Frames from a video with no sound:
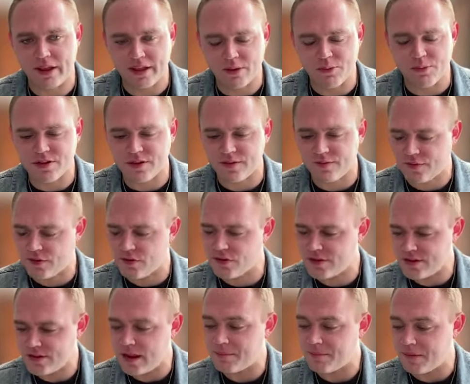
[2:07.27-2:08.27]
And it was the
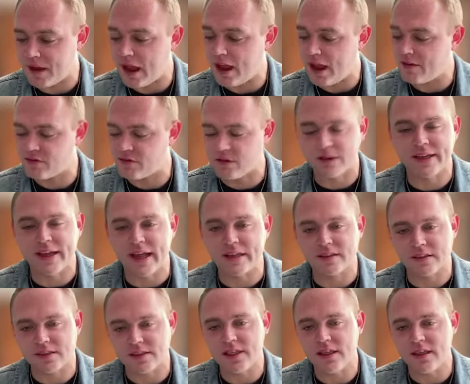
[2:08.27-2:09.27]
first time I really
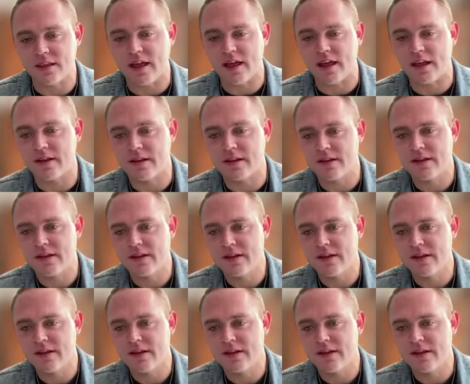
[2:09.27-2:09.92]
got to see that.